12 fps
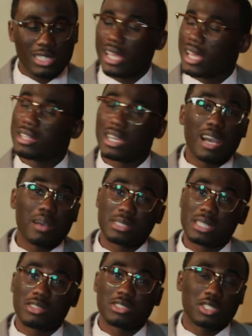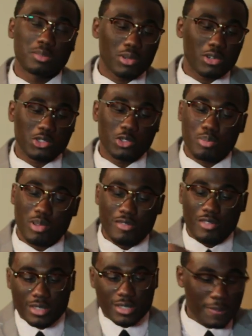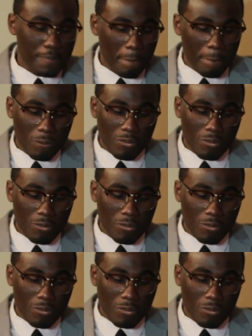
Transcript: Again, it comes down to your personal preference.